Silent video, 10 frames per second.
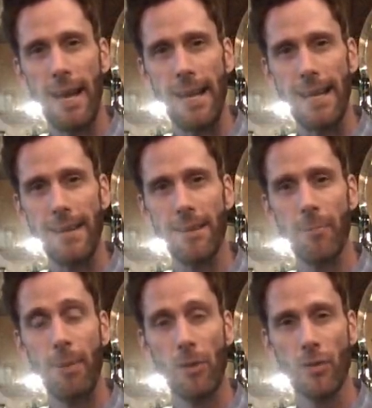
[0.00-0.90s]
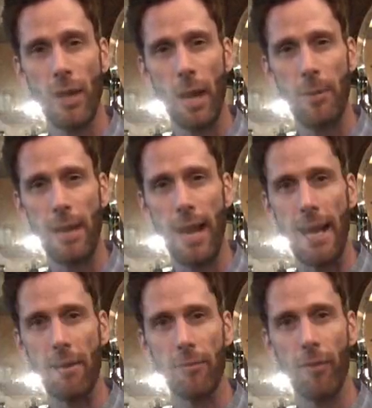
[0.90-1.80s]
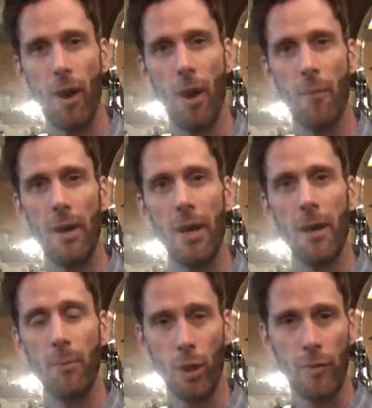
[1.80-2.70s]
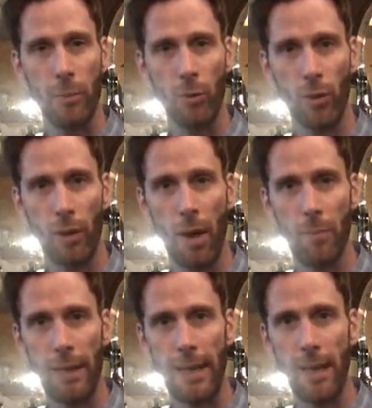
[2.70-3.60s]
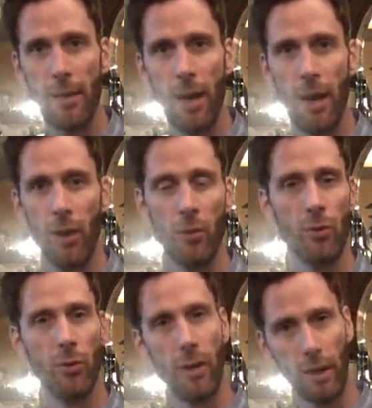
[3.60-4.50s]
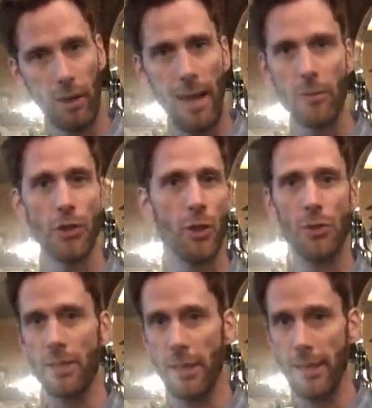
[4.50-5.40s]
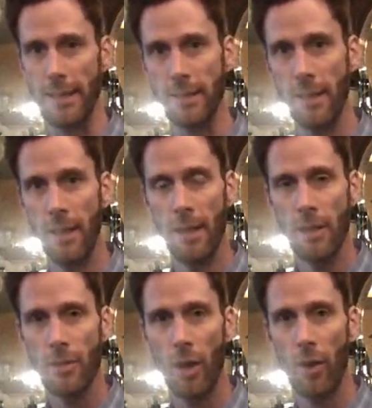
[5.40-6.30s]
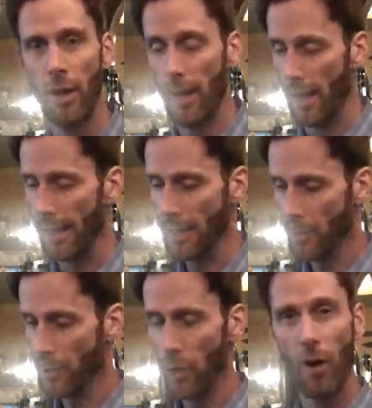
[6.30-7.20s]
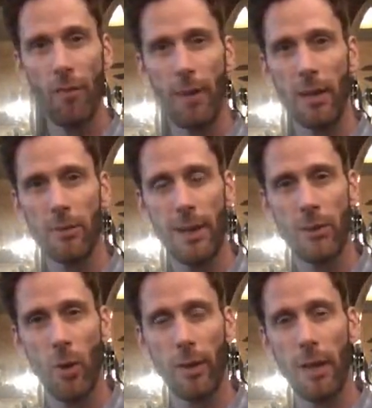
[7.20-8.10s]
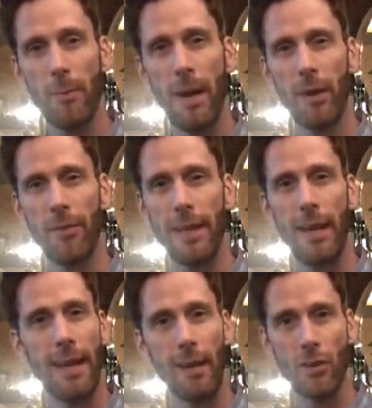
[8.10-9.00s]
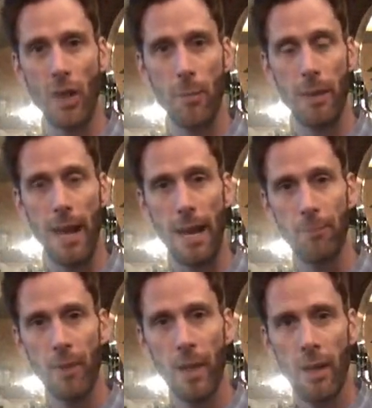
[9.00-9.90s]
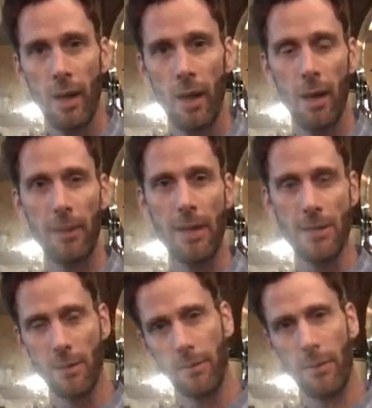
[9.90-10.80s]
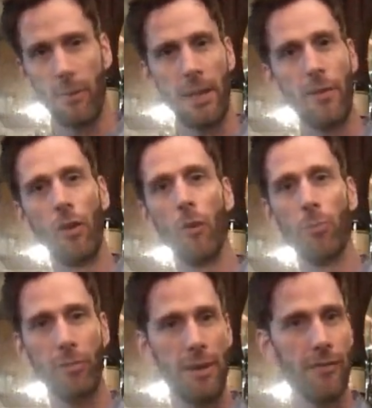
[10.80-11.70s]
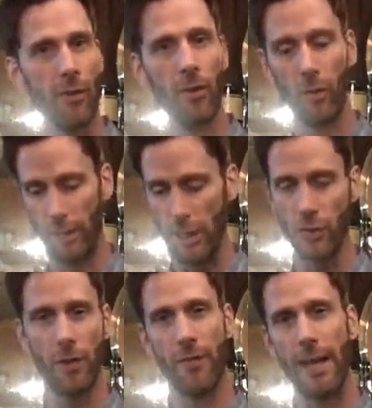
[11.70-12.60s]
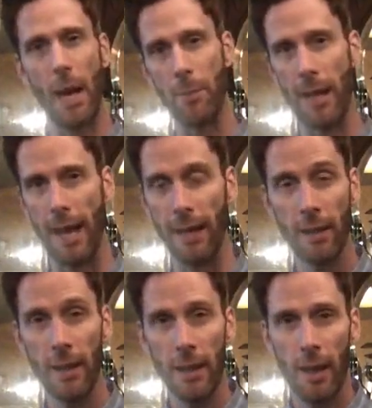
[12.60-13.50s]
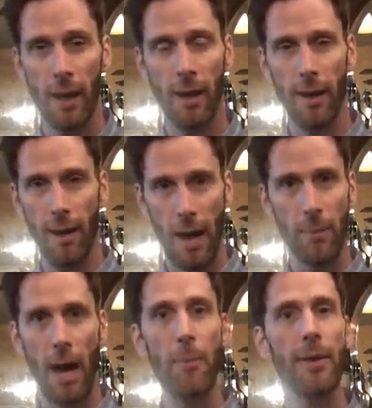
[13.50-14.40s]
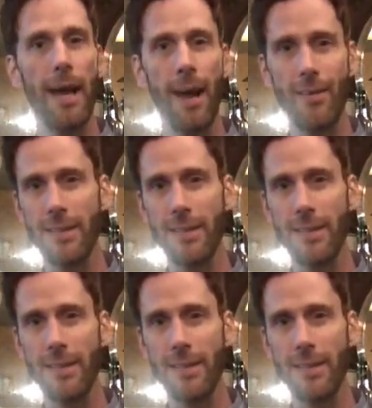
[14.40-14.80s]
a Belgian IPA from Mercury Brewing Company, who do the Clown Shoe series. So I guess we'll start off by talking about the English IPA, because I want to give you a little brief or a little history of the IPA. IPA